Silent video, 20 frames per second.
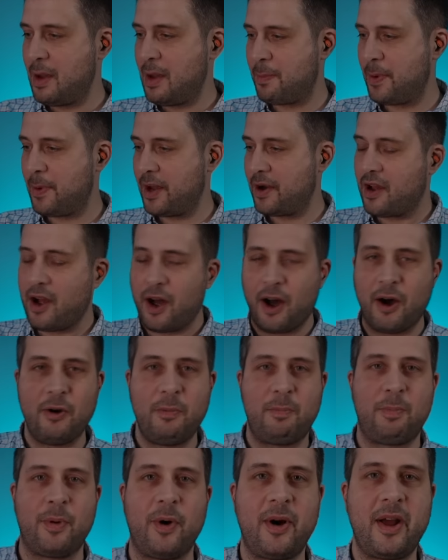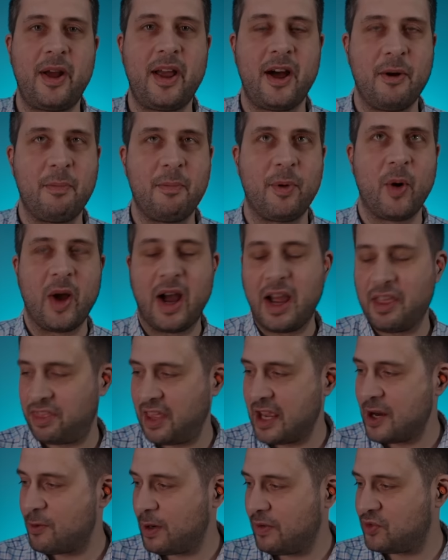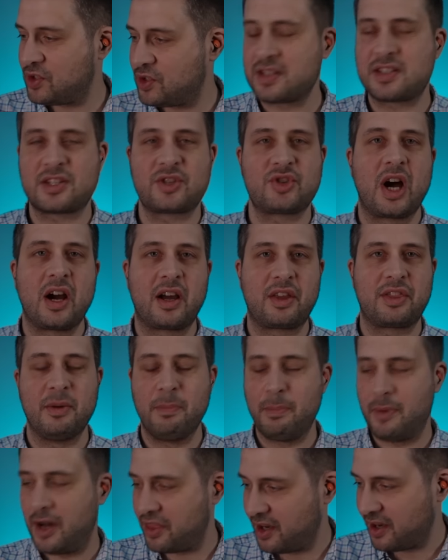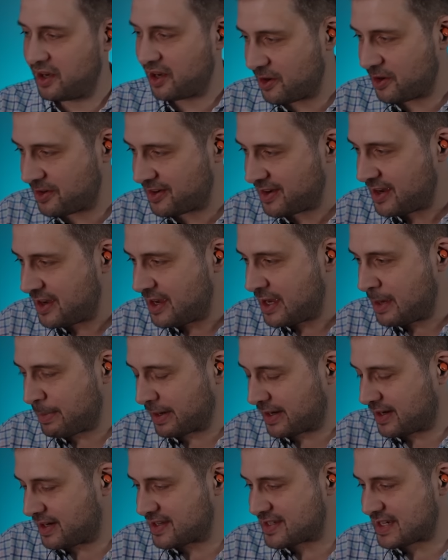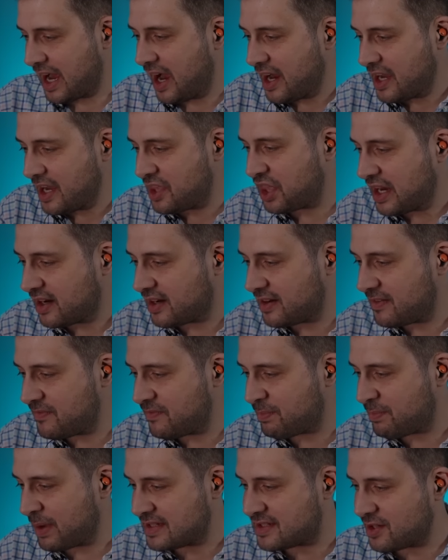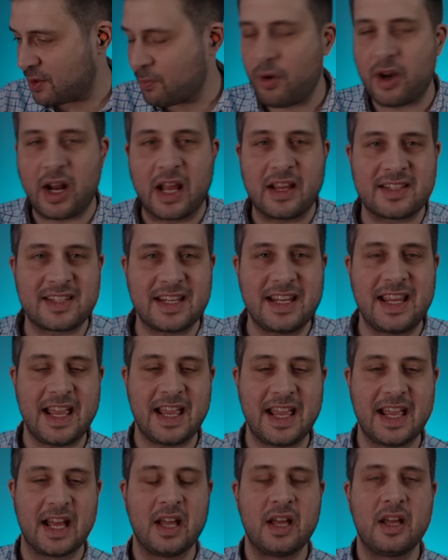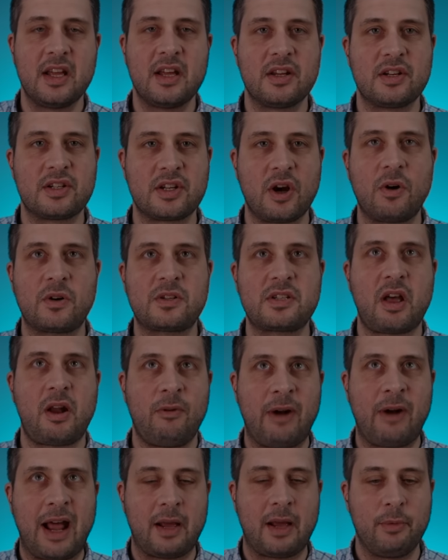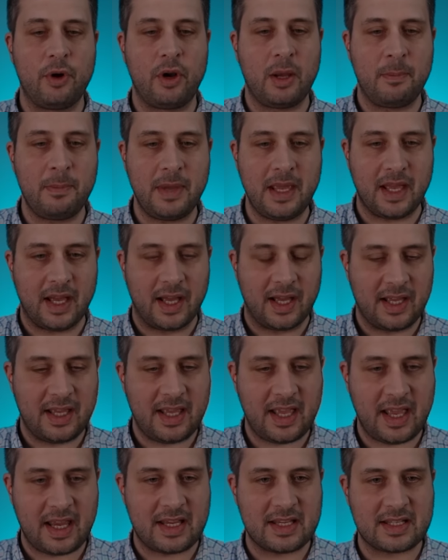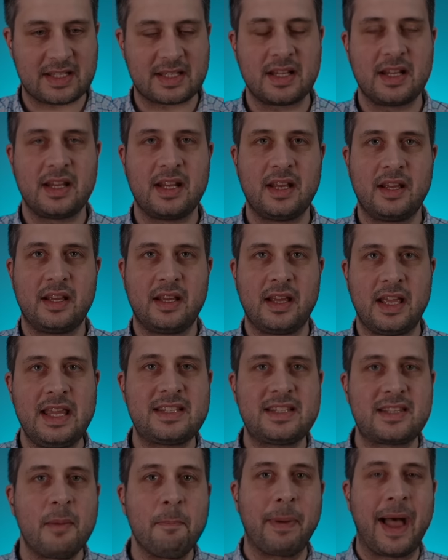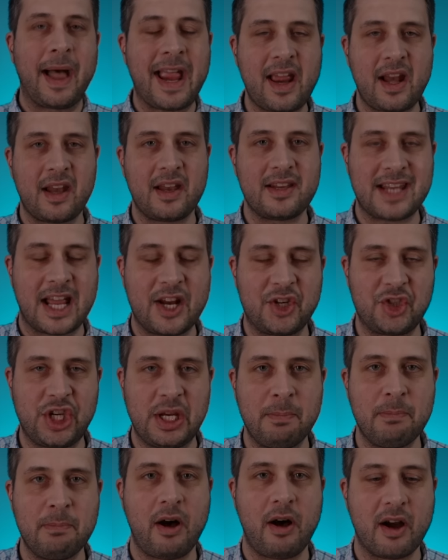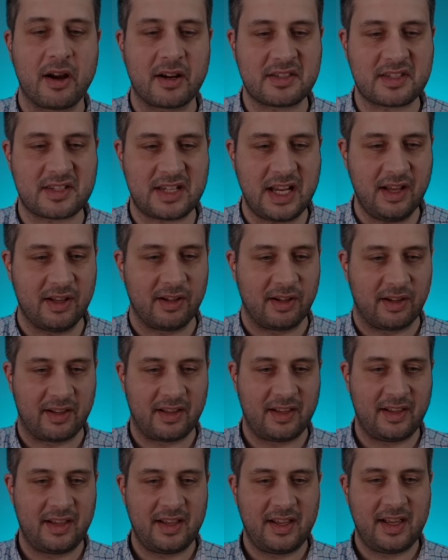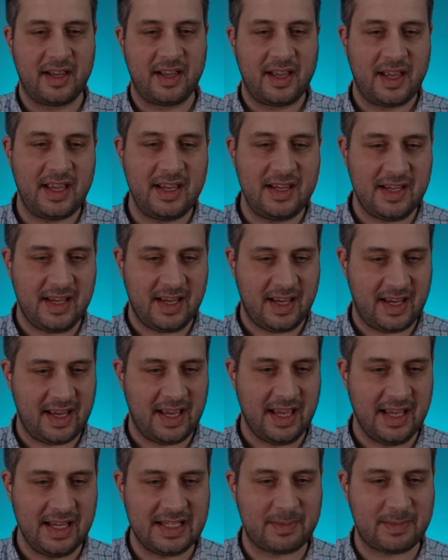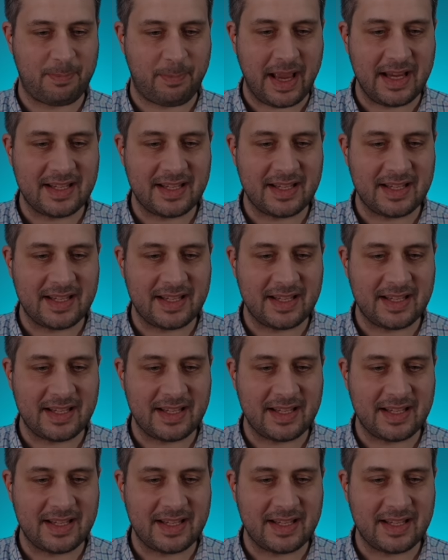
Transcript: but oh boy, oh boy, I think we've just struck the mother load. Because I think, based on what I see here, Dr. Rahmul Amir he's the Bangladeshi Mark Steele. He's